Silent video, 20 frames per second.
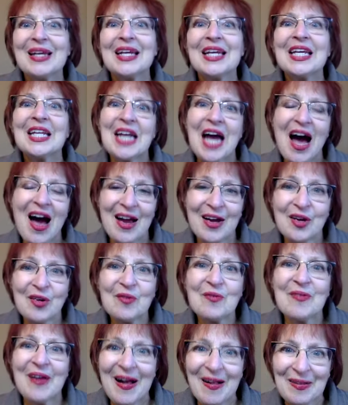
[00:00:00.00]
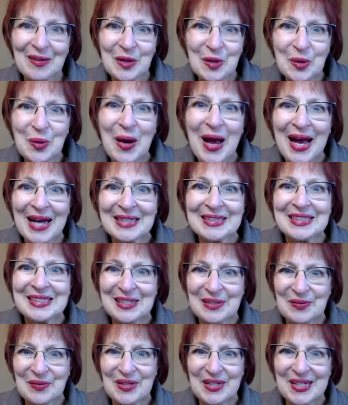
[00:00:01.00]
in higher value
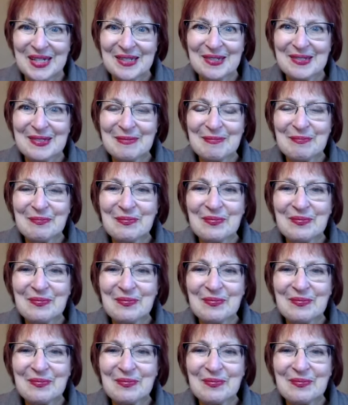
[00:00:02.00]
activities?